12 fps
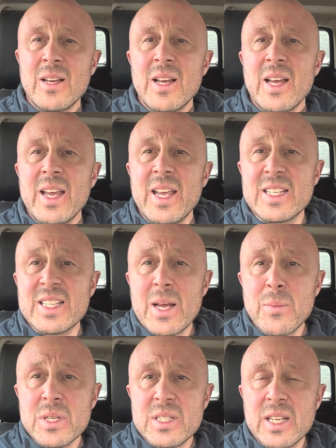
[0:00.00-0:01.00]

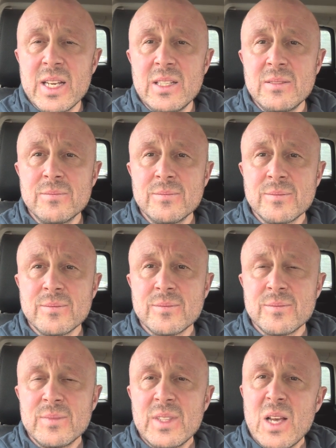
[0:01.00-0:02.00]
Exemestane.
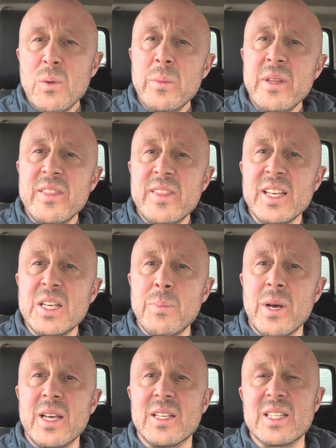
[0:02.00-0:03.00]
And when we think about
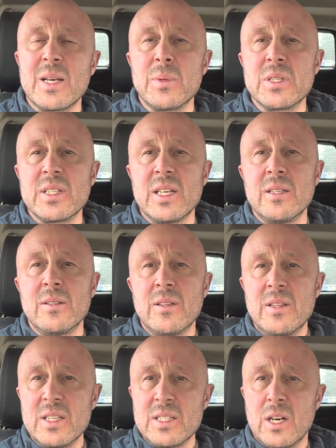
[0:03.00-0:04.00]
Exemestane,
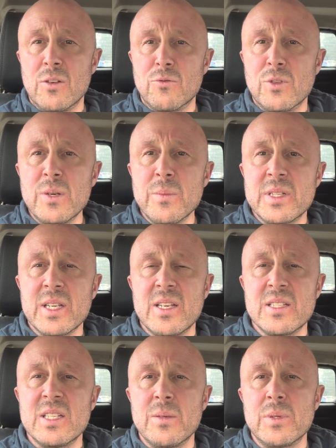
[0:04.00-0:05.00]
this aromatase
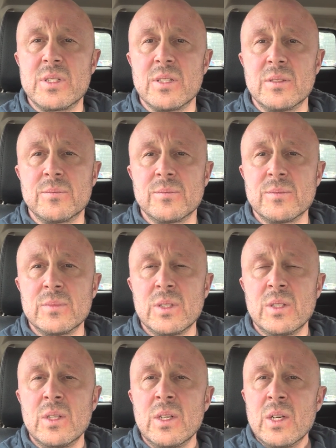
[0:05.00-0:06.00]
inhibitor,
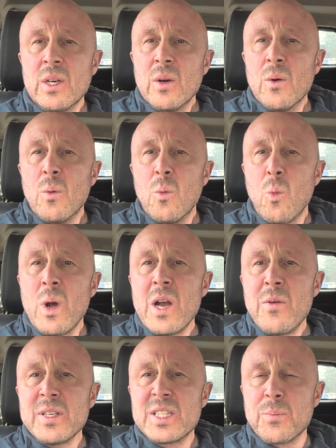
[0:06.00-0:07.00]
where
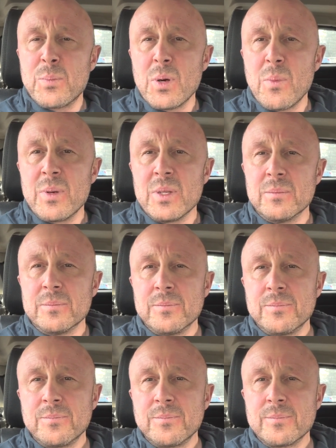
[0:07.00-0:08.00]
is the problem?
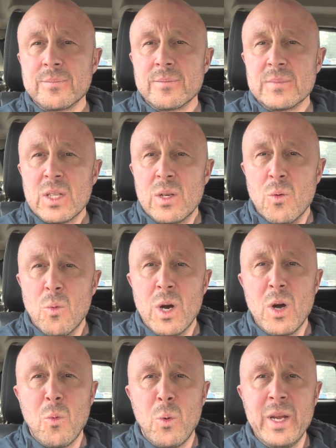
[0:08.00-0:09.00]
Well,
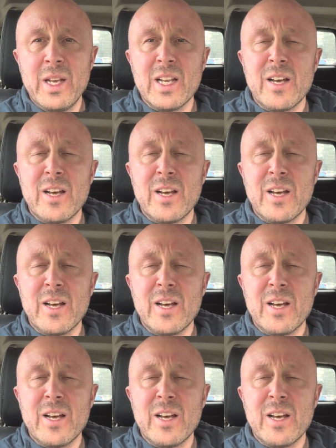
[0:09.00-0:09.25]
we love